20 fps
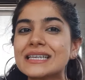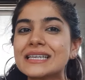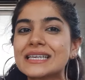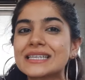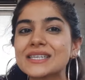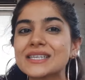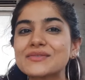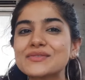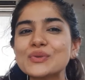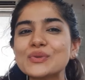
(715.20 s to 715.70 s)
he
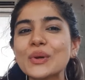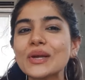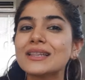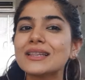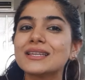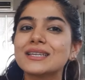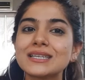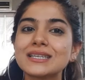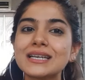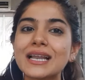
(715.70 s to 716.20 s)
gives you a
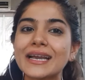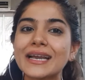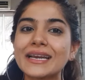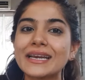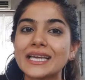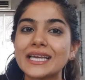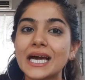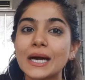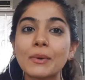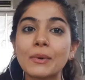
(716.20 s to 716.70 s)
little
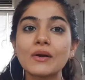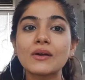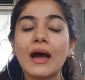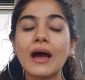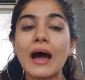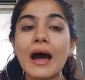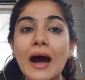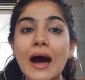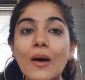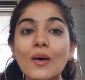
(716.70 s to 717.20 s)
idea about
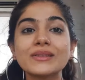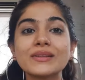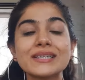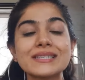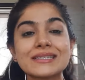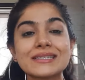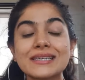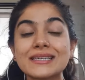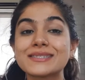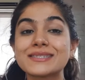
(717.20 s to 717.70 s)
how the
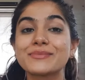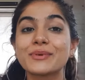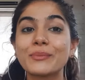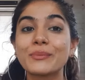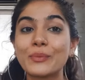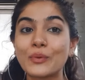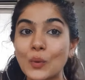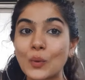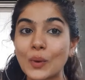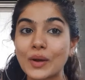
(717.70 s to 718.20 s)
scenes were
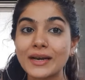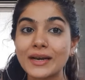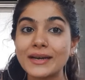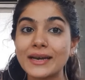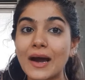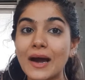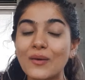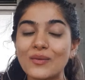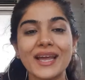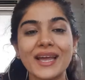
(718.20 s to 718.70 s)
broken
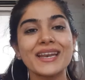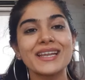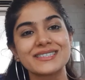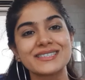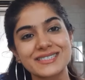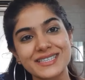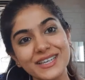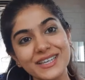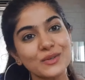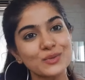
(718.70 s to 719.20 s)
down and
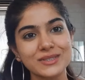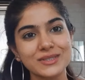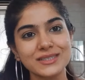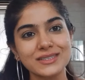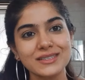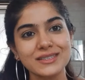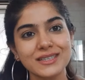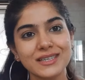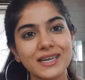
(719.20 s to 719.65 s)
executed.